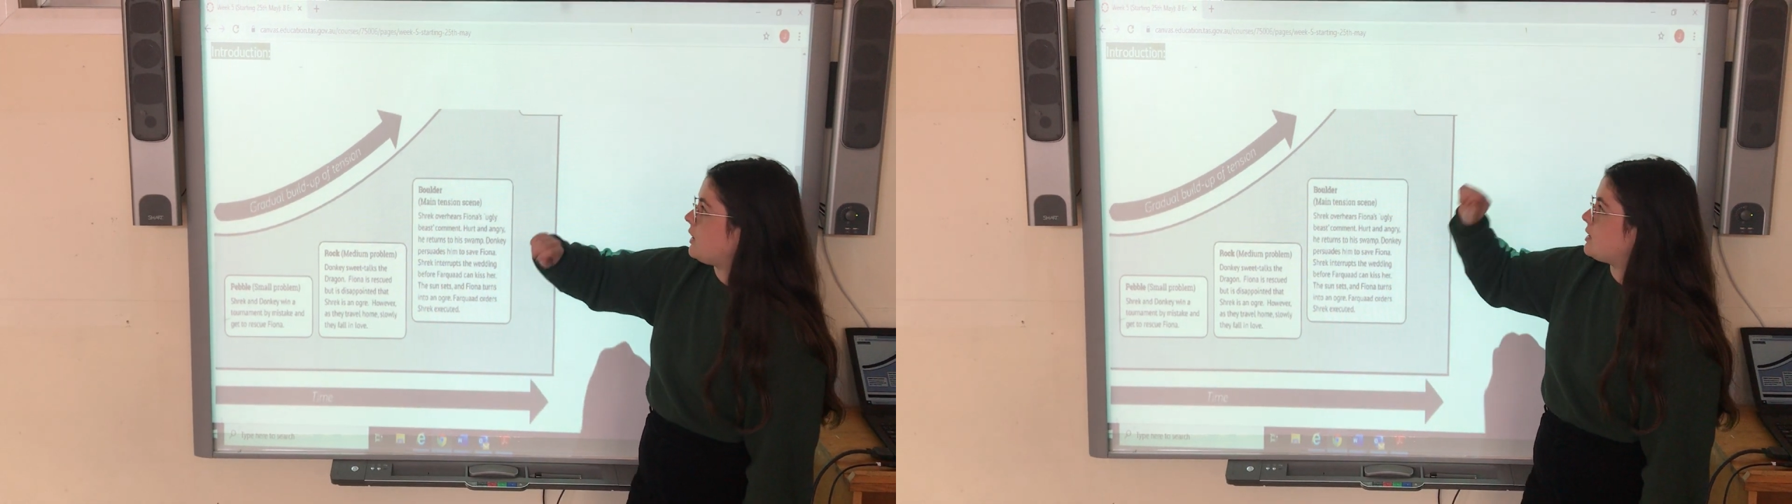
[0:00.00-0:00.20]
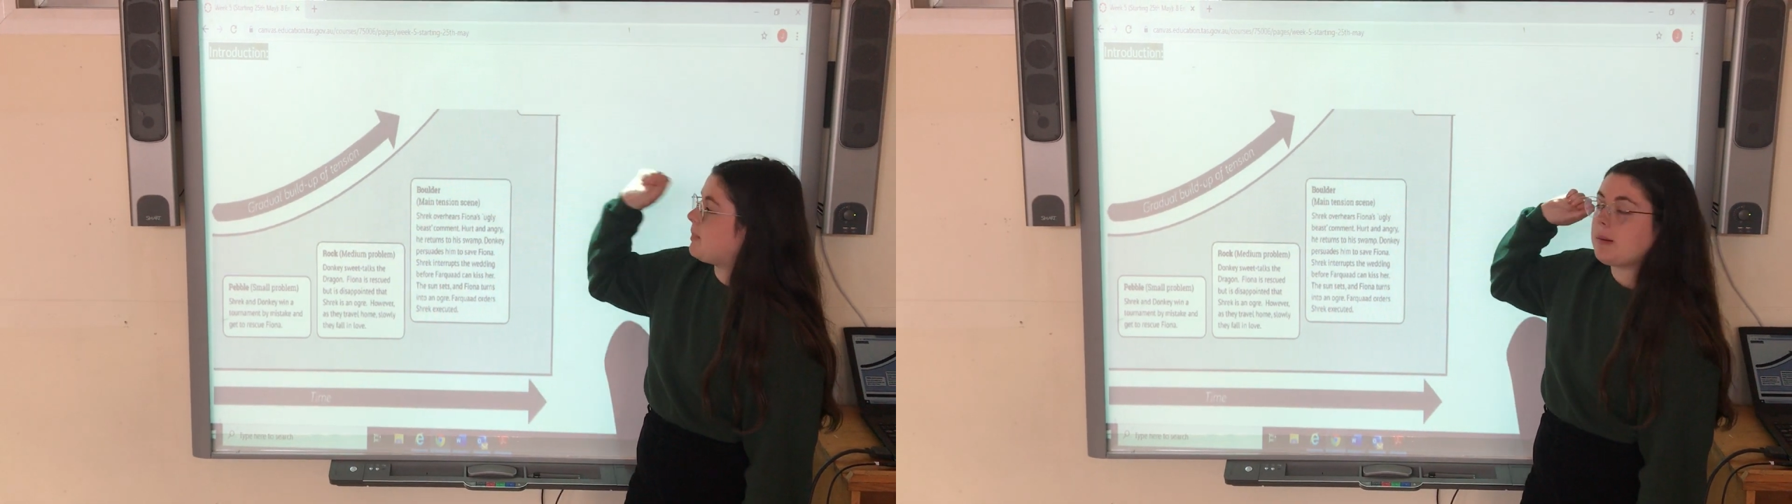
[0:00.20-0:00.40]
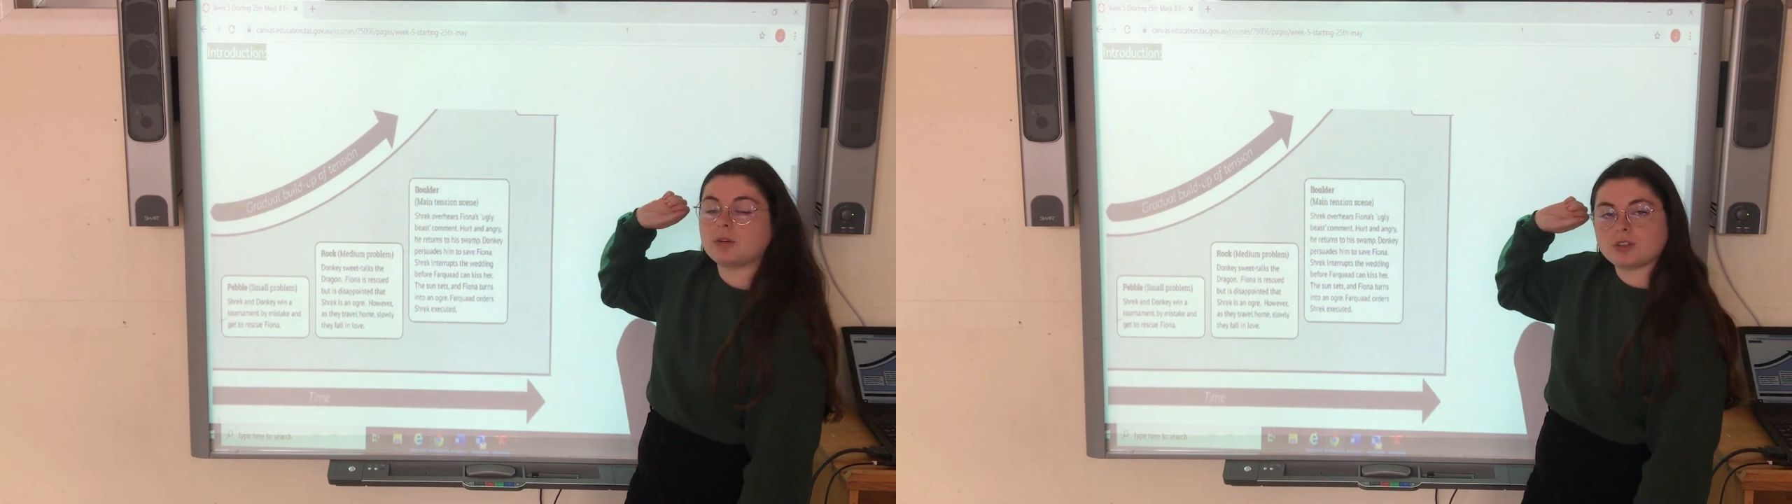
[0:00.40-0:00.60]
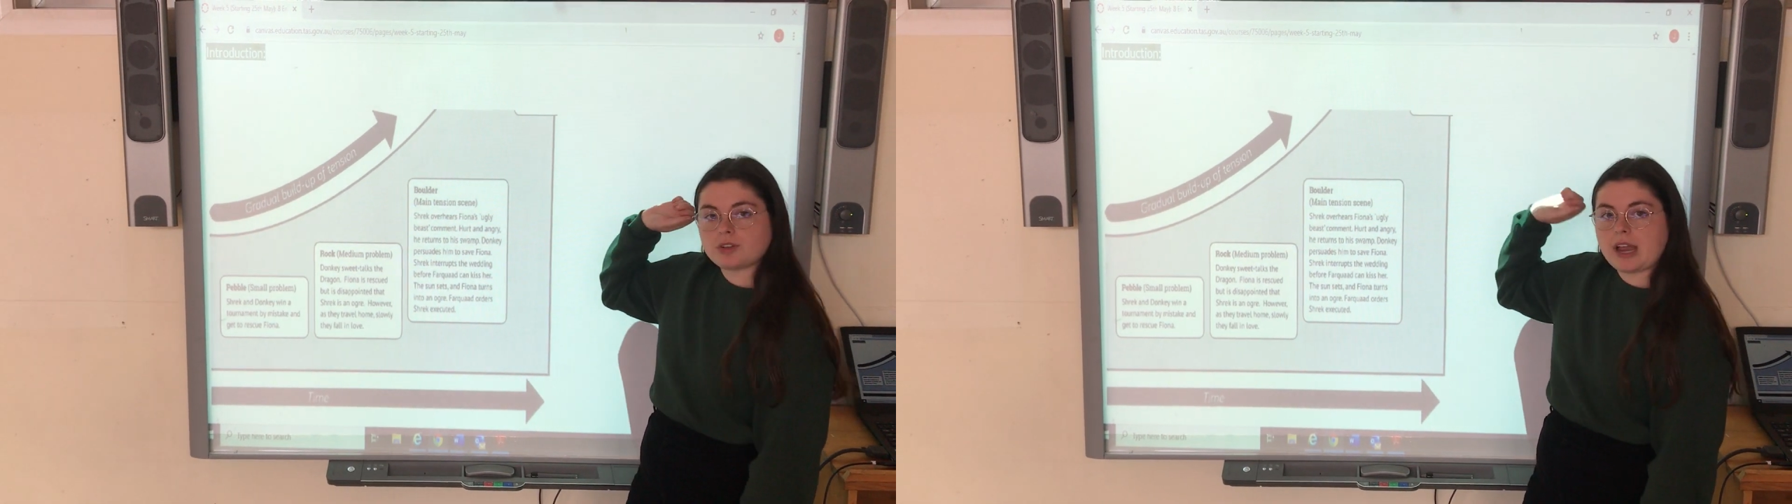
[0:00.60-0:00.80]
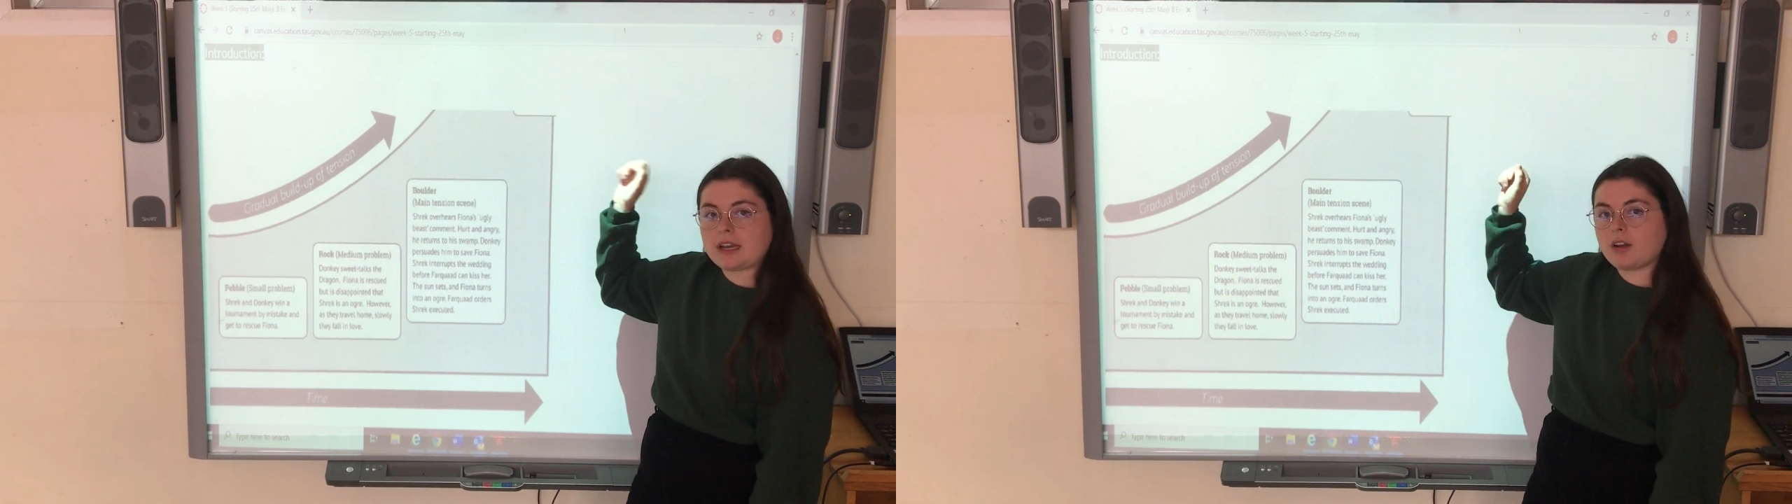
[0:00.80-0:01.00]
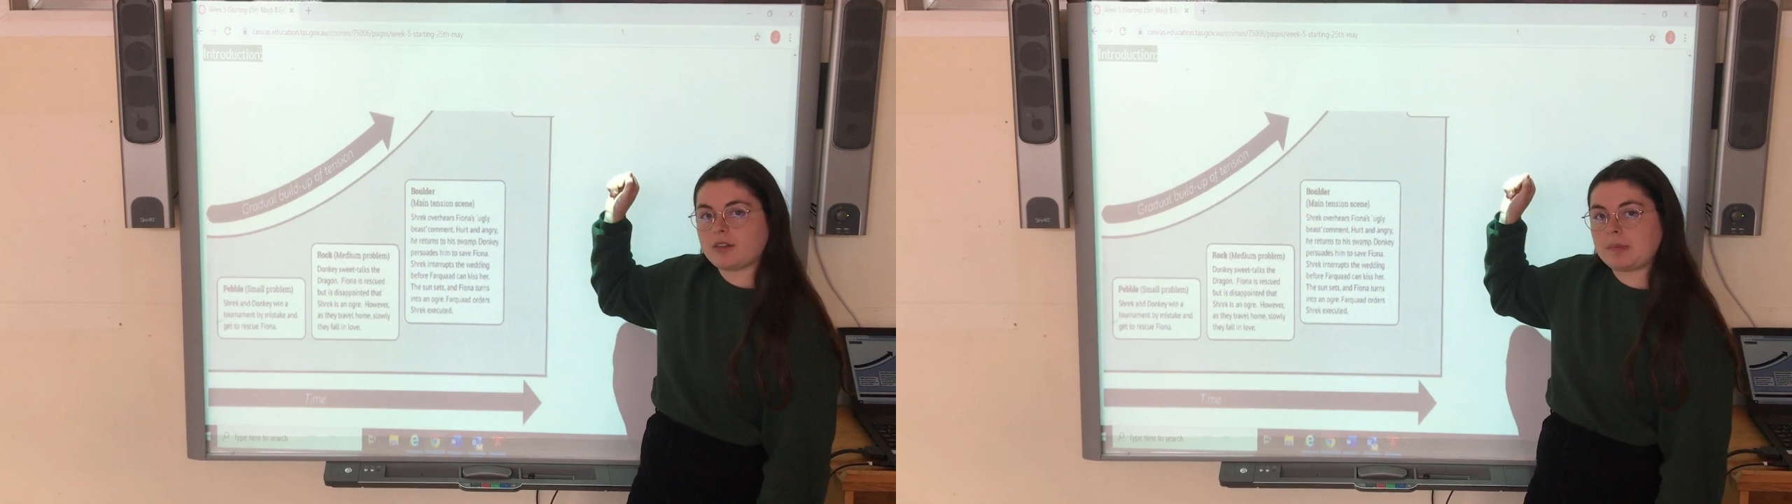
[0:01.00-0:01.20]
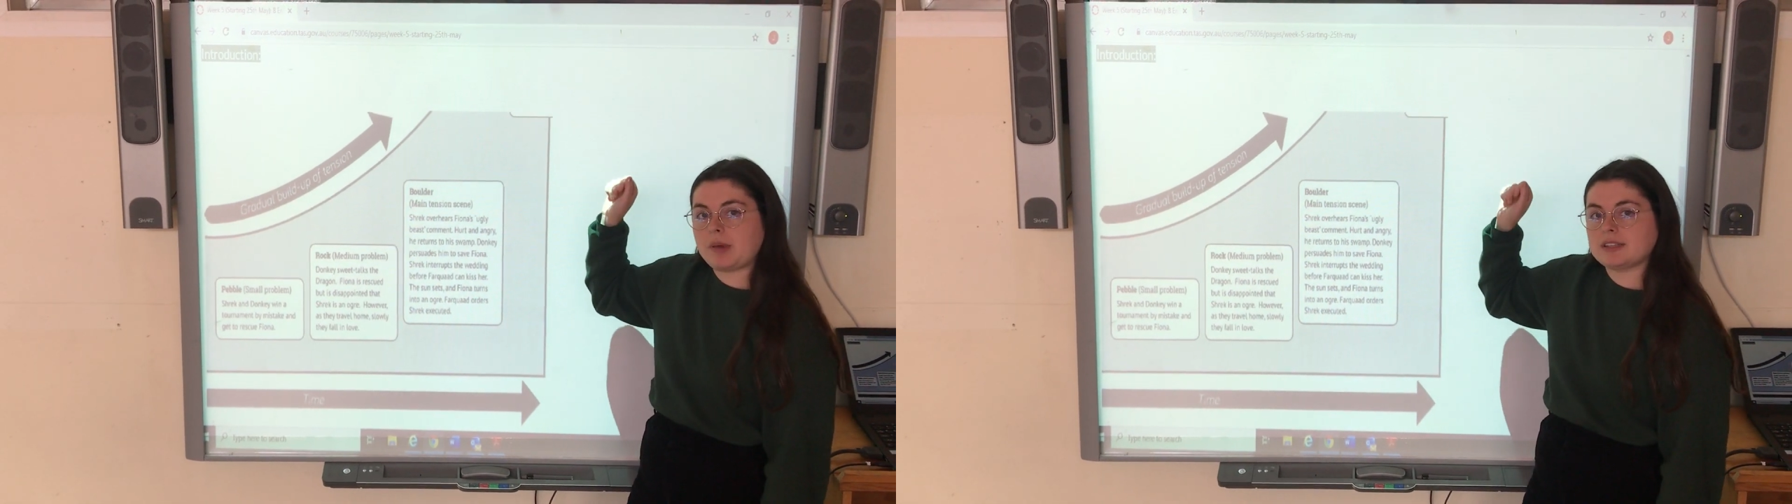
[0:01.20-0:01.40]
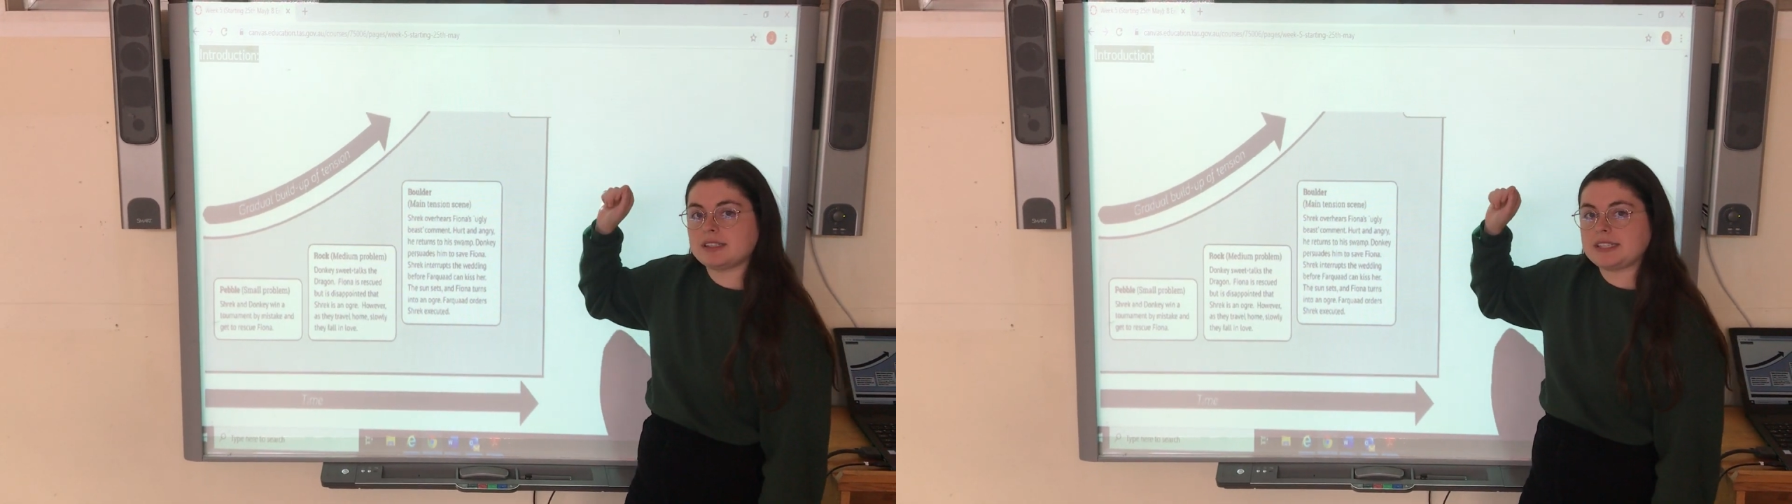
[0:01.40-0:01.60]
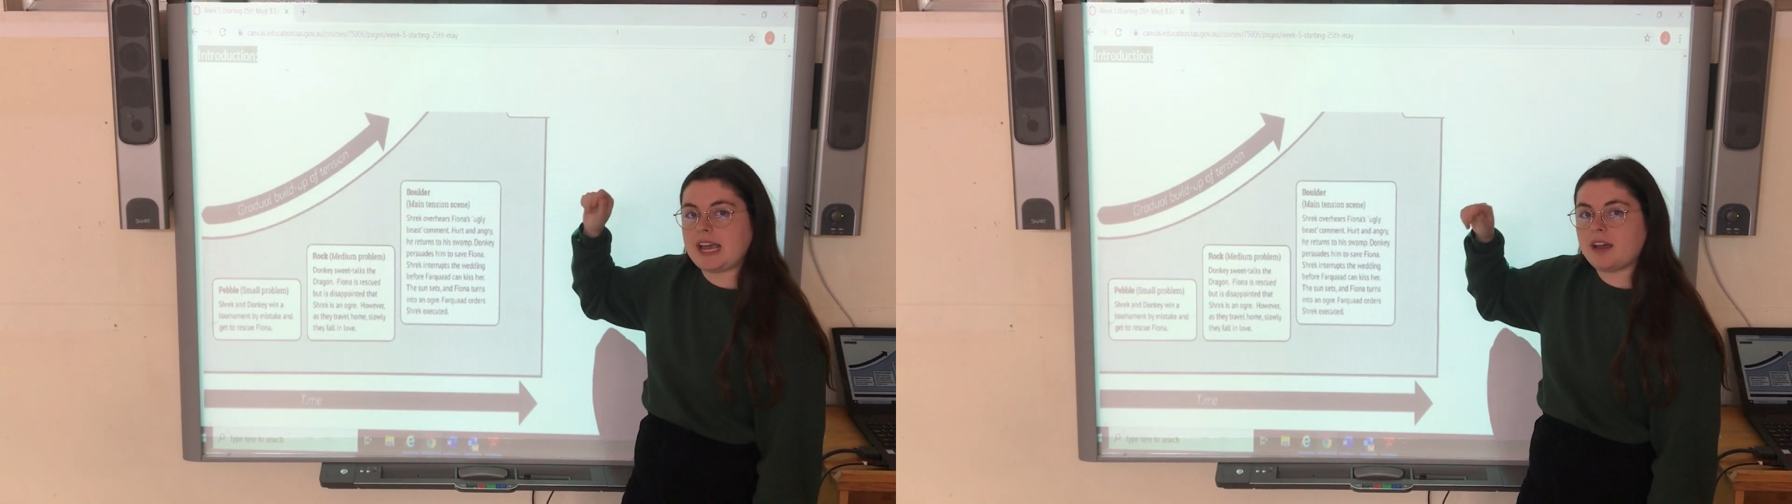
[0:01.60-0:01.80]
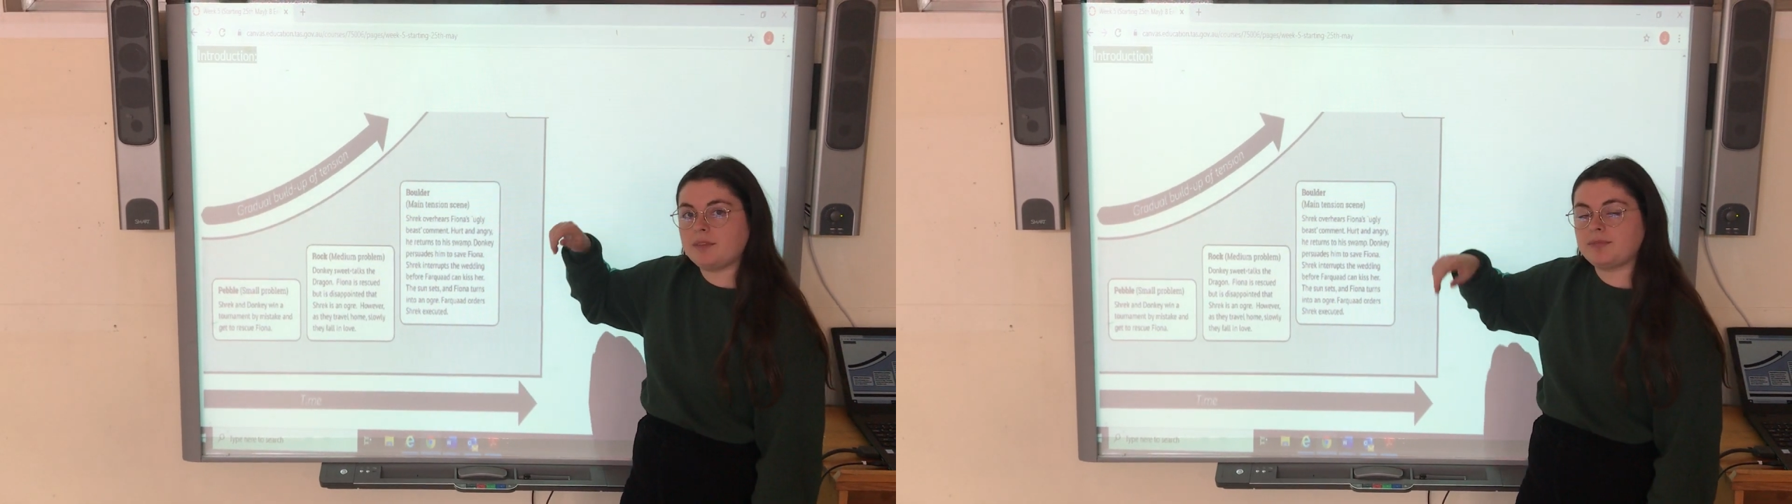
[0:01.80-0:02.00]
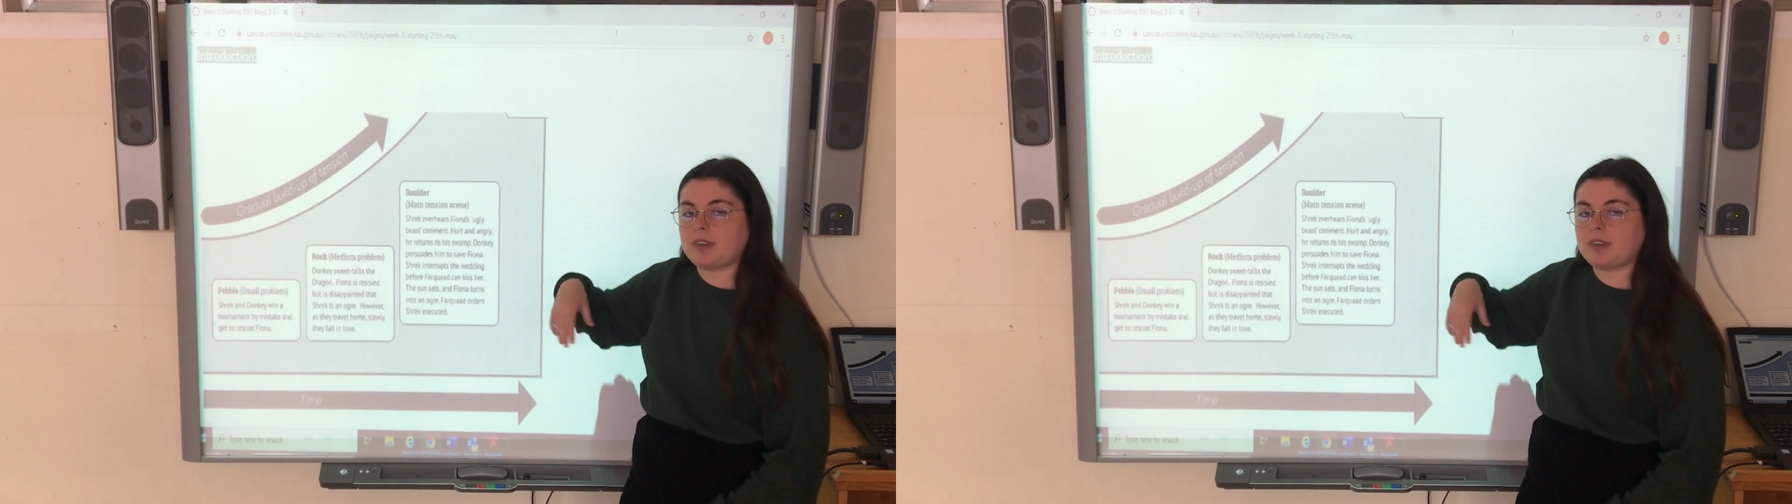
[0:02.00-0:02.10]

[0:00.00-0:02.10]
to use a pebble to try and knock the person down.